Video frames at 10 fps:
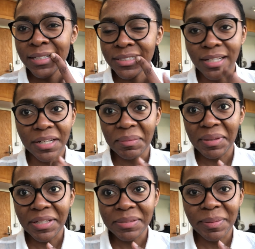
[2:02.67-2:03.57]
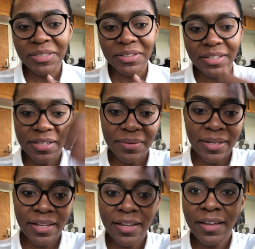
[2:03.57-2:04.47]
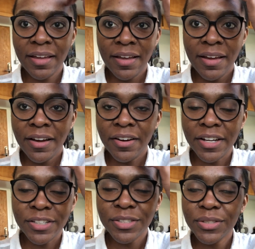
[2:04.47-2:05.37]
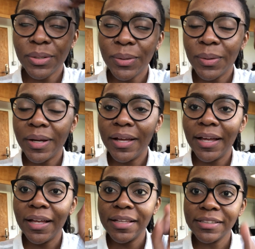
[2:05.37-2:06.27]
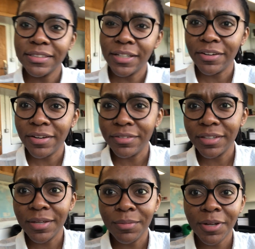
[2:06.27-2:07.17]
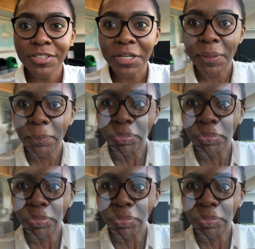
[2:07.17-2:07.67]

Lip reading: it's not gonna be that special anyway. All right, so stick around, keep watching.